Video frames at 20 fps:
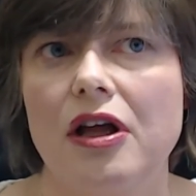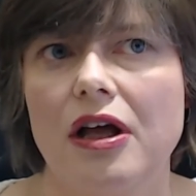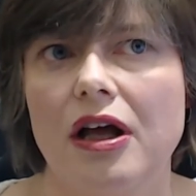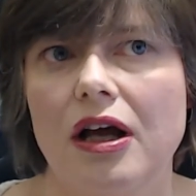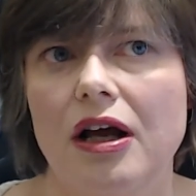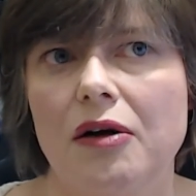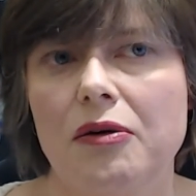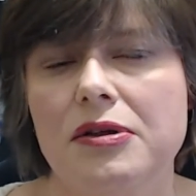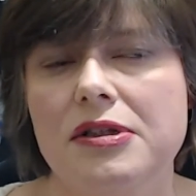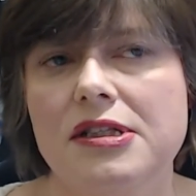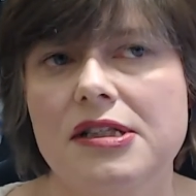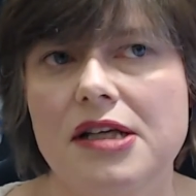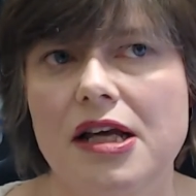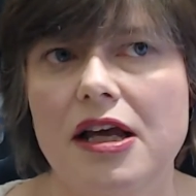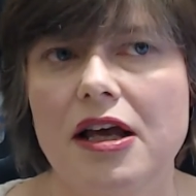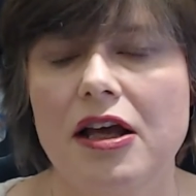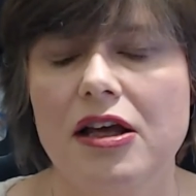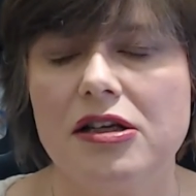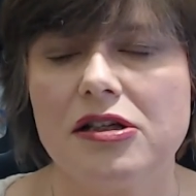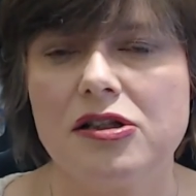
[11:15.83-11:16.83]
would
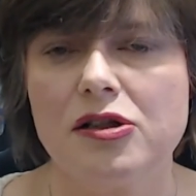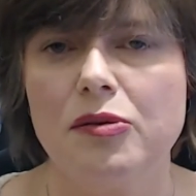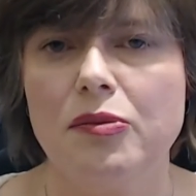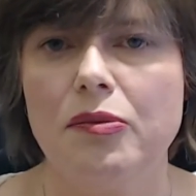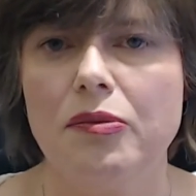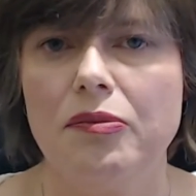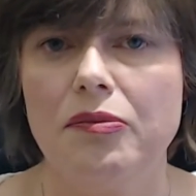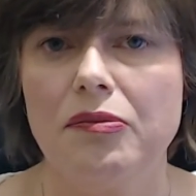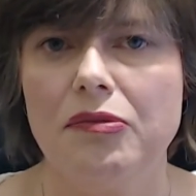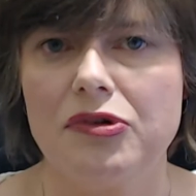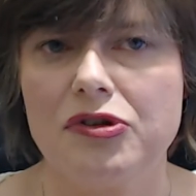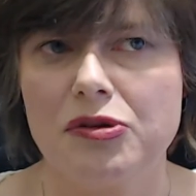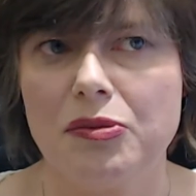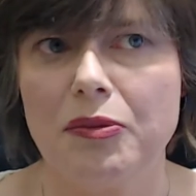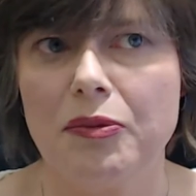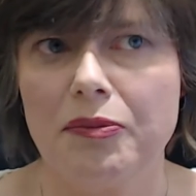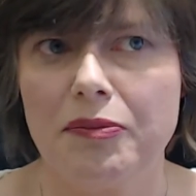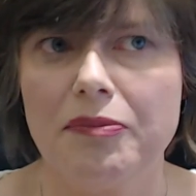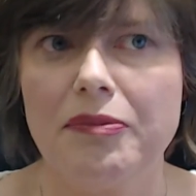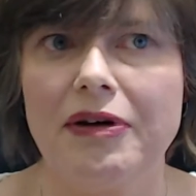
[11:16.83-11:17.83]
say some
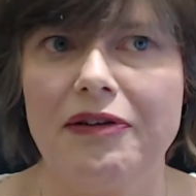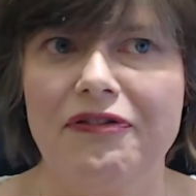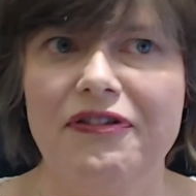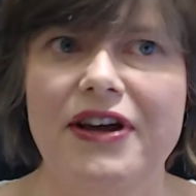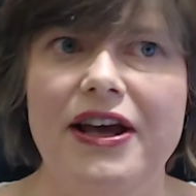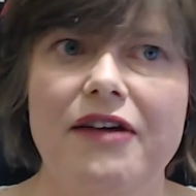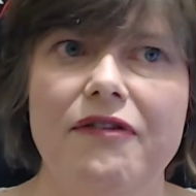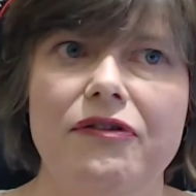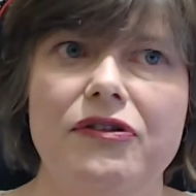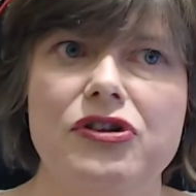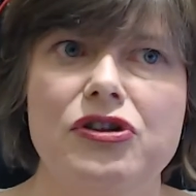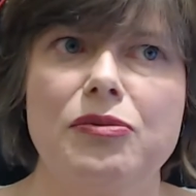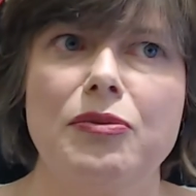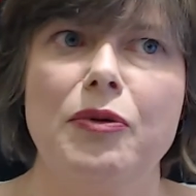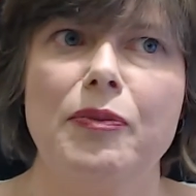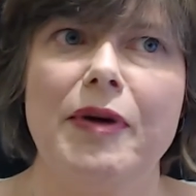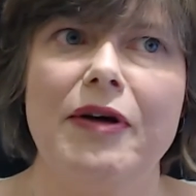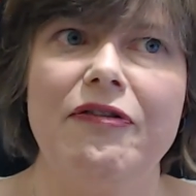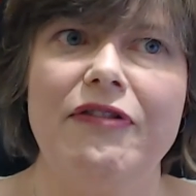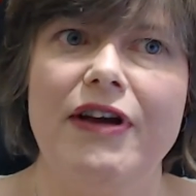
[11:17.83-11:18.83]
of my
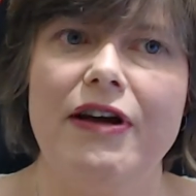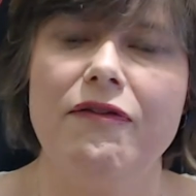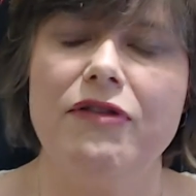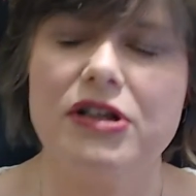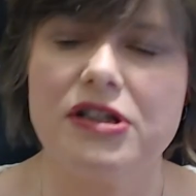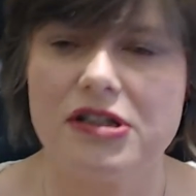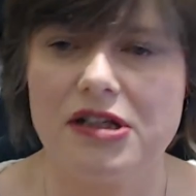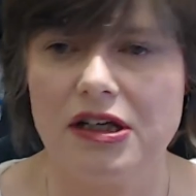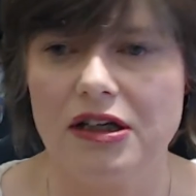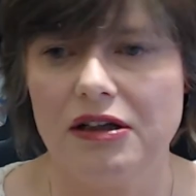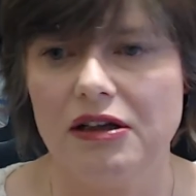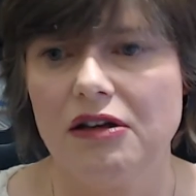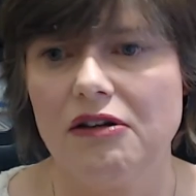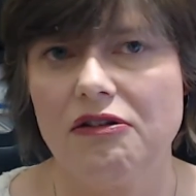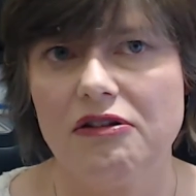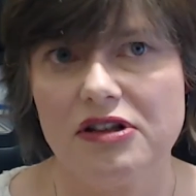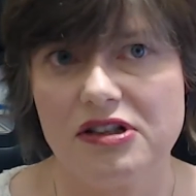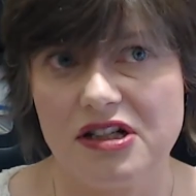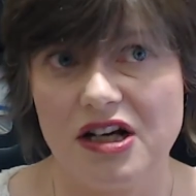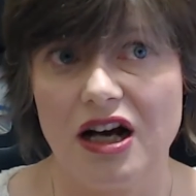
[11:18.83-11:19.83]
favourites are
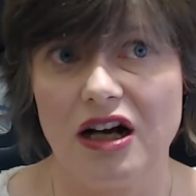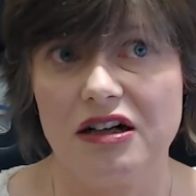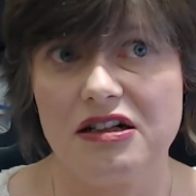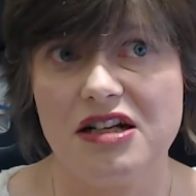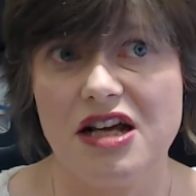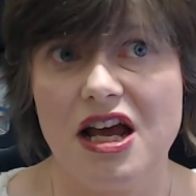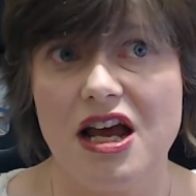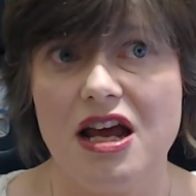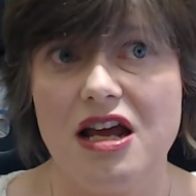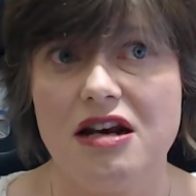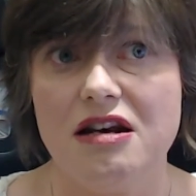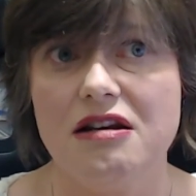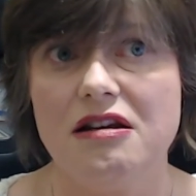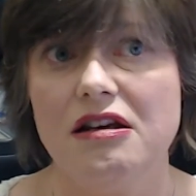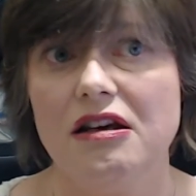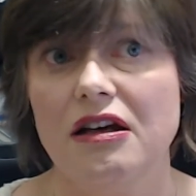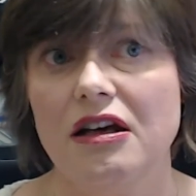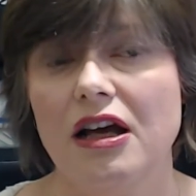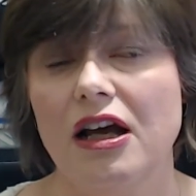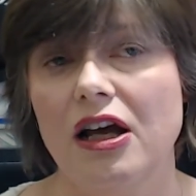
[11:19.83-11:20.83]
The Dark Den,
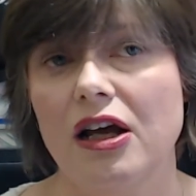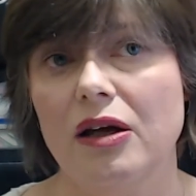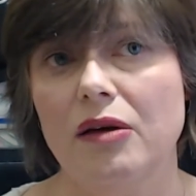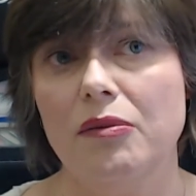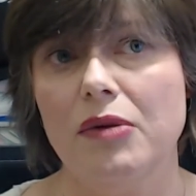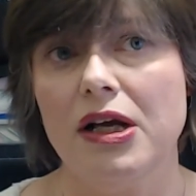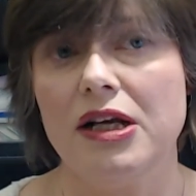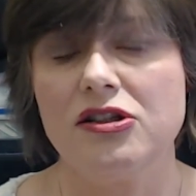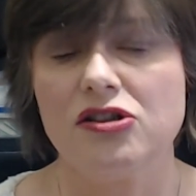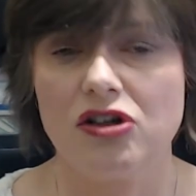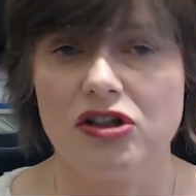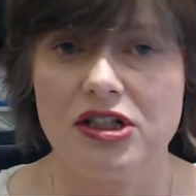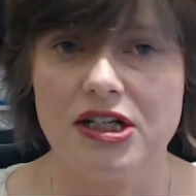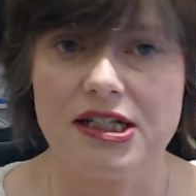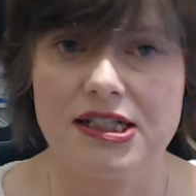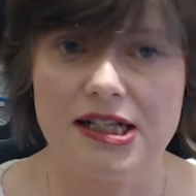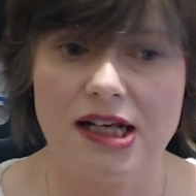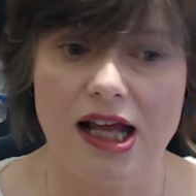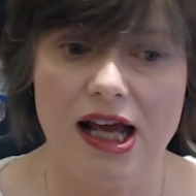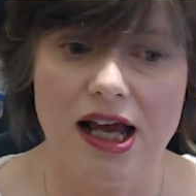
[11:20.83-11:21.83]

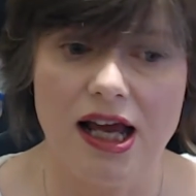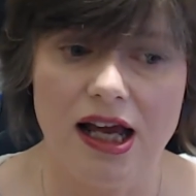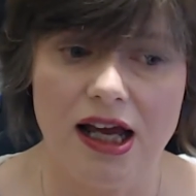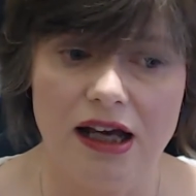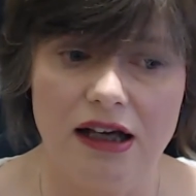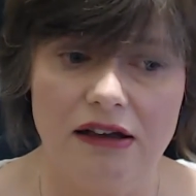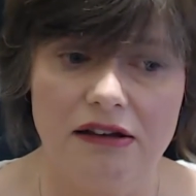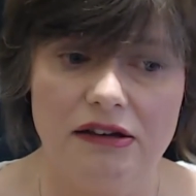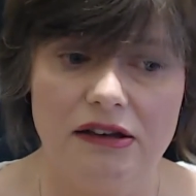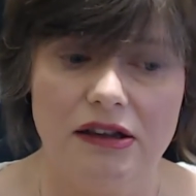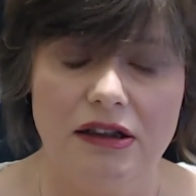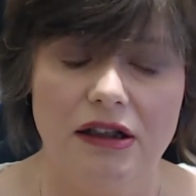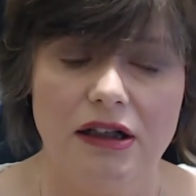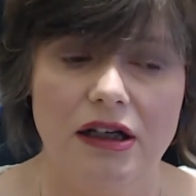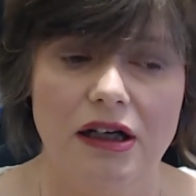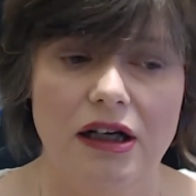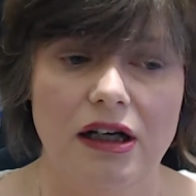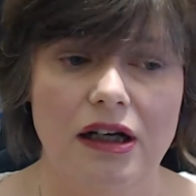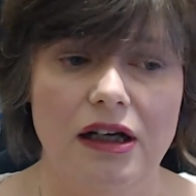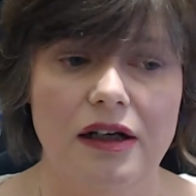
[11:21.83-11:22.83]
Exotics Lair,
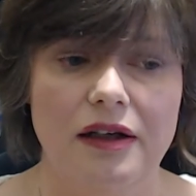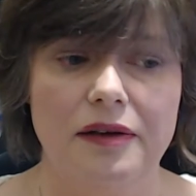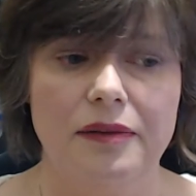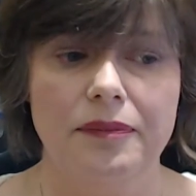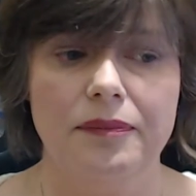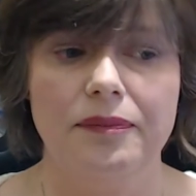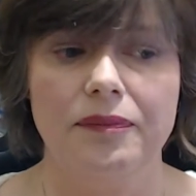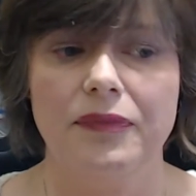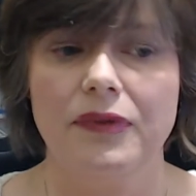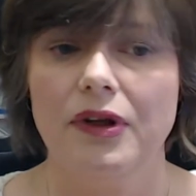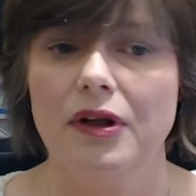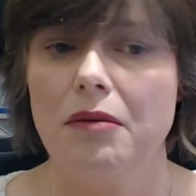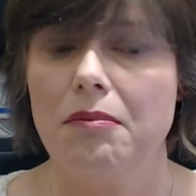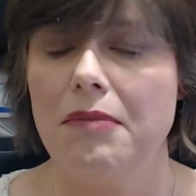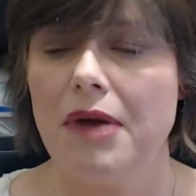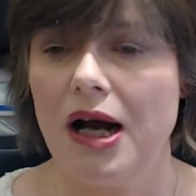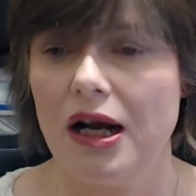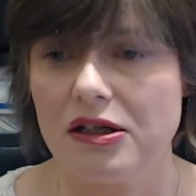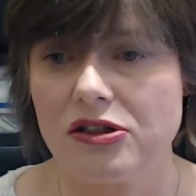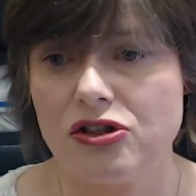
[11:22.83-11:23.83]

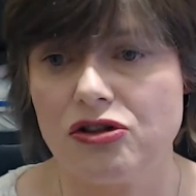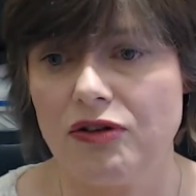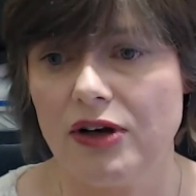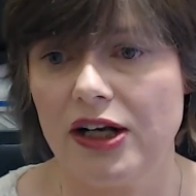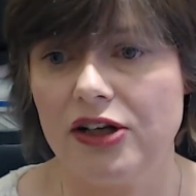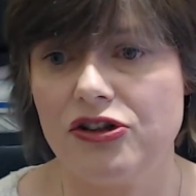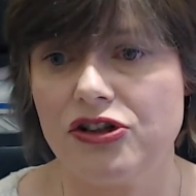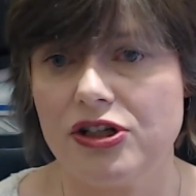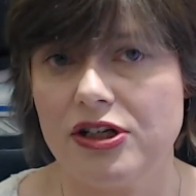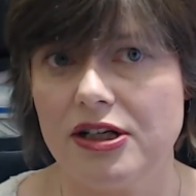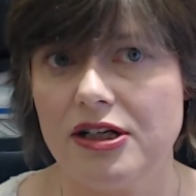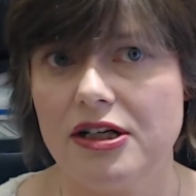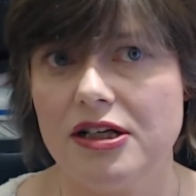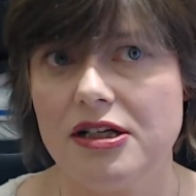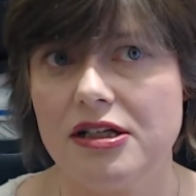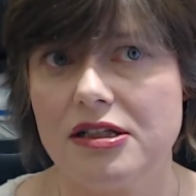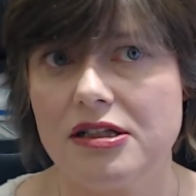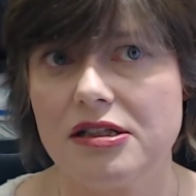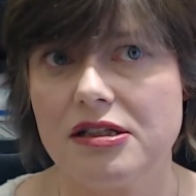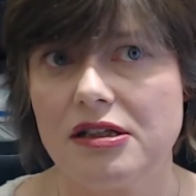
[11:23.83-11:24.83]
Mark's
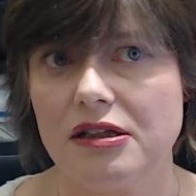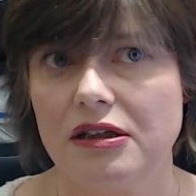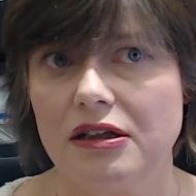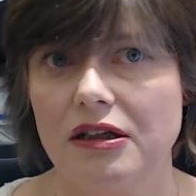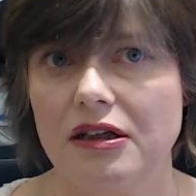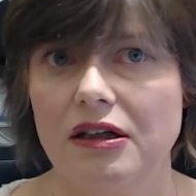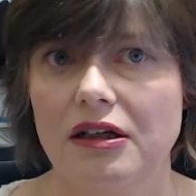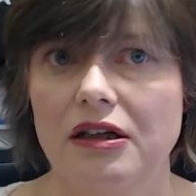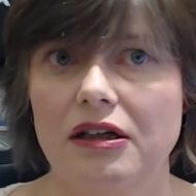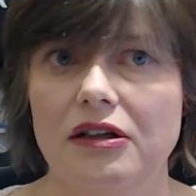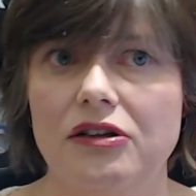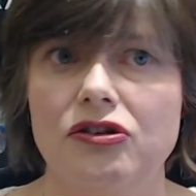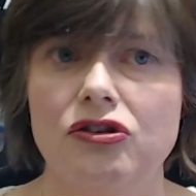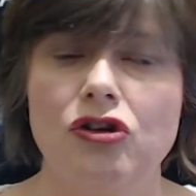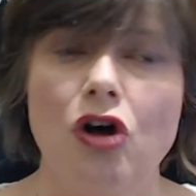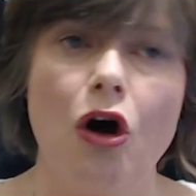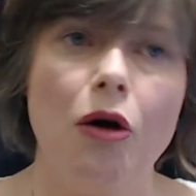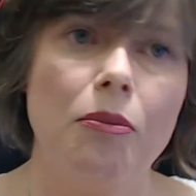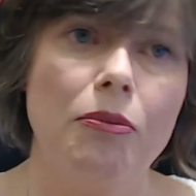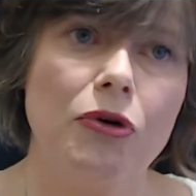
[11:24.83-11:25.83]
Tarantulas,
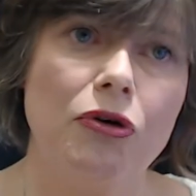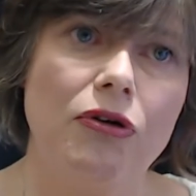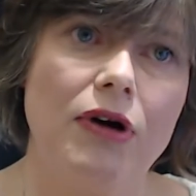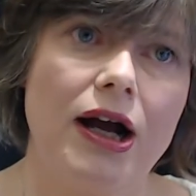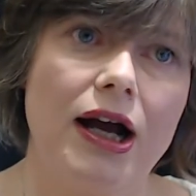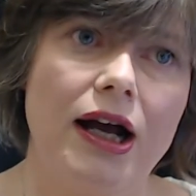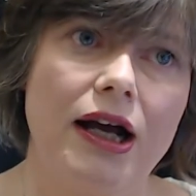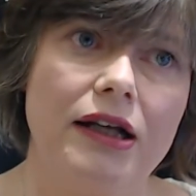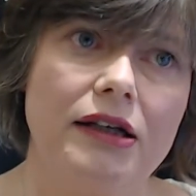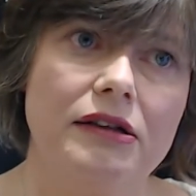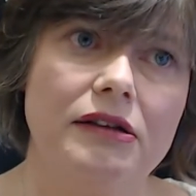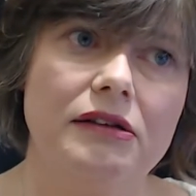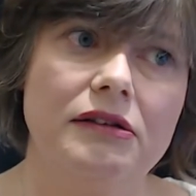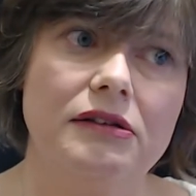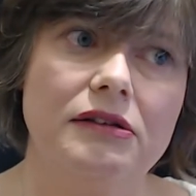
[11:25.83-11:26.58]
Tom Moran,